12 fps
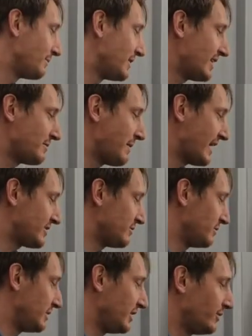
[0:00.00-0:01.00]
get the
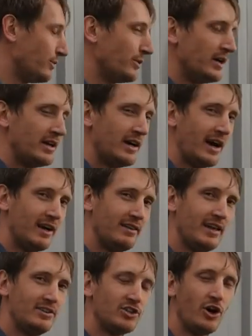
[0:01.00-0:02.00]
maximum kill, and
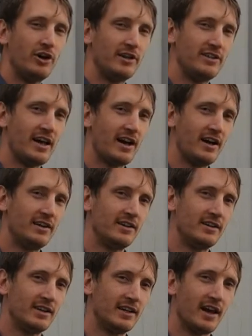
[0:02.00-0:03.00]
then tone it
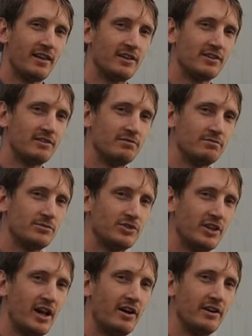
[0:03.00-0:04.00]
down in other
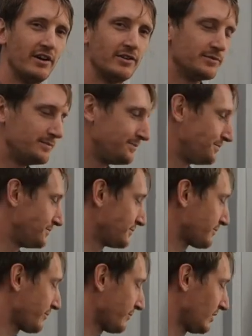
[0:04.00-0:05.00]
scenarios.
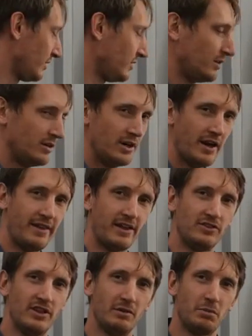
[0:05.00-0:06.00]
And
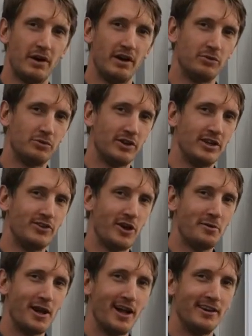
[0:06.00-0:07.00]
that's Nick Berry from
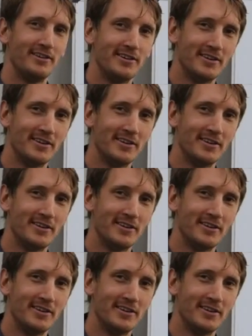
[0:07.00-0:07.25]
Terminator.